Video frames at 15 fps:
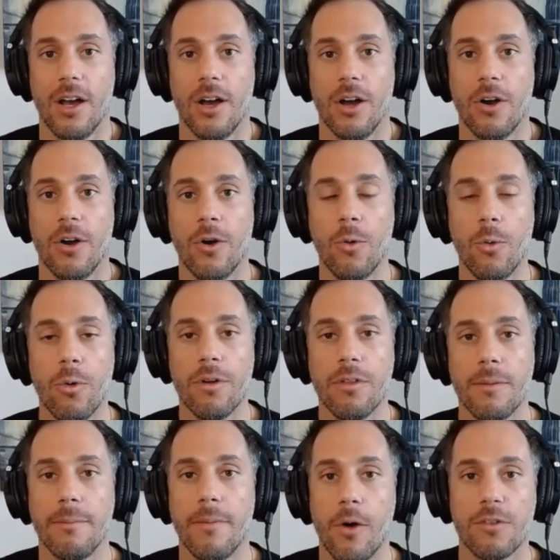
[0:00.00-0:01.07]
Who were
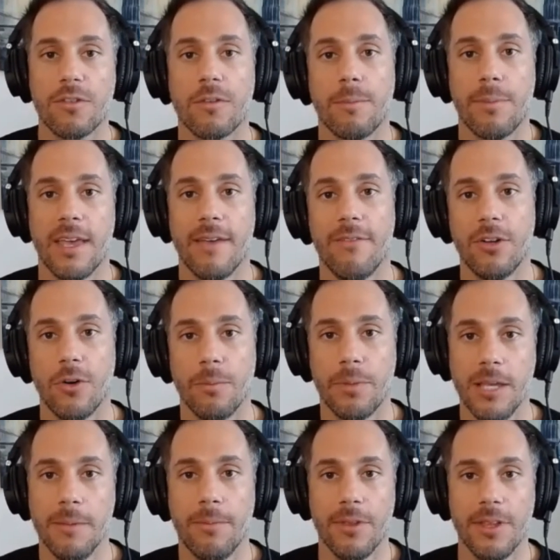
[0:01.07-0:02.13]
the most pivotal
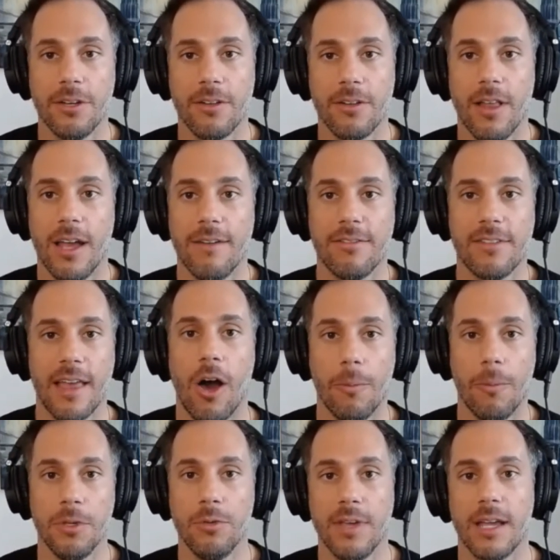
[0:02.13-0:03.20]
people in your life to
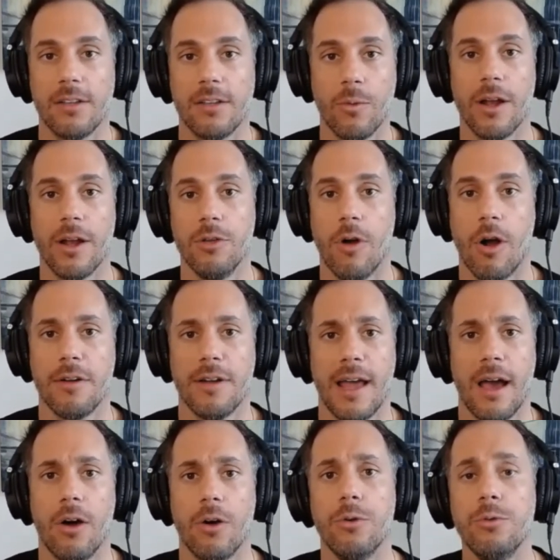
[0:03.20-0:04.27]
help you get to where you are
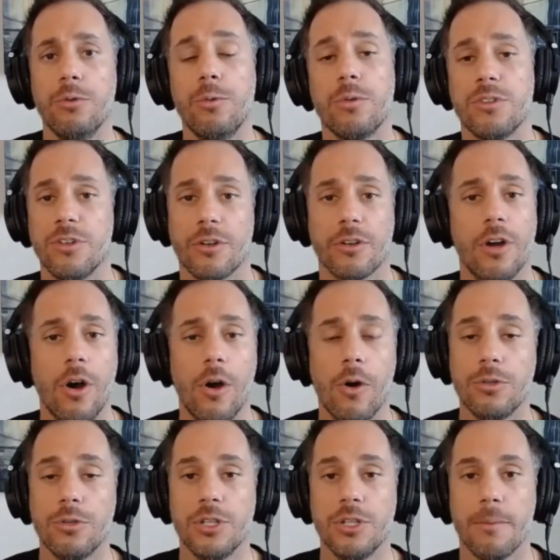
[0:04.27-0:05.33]
now? Who was your
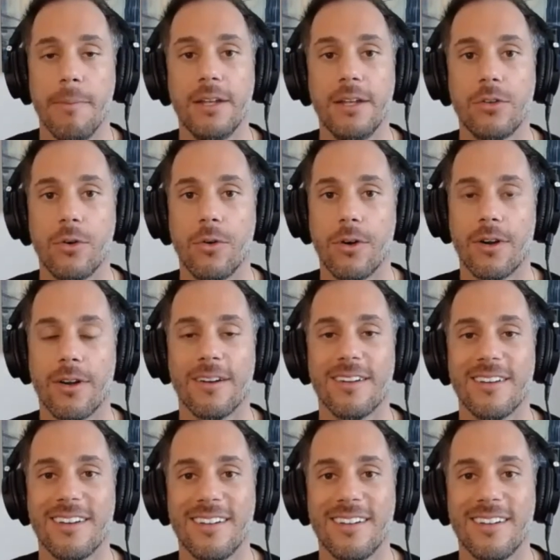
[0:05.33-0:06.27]
coach, your mentor?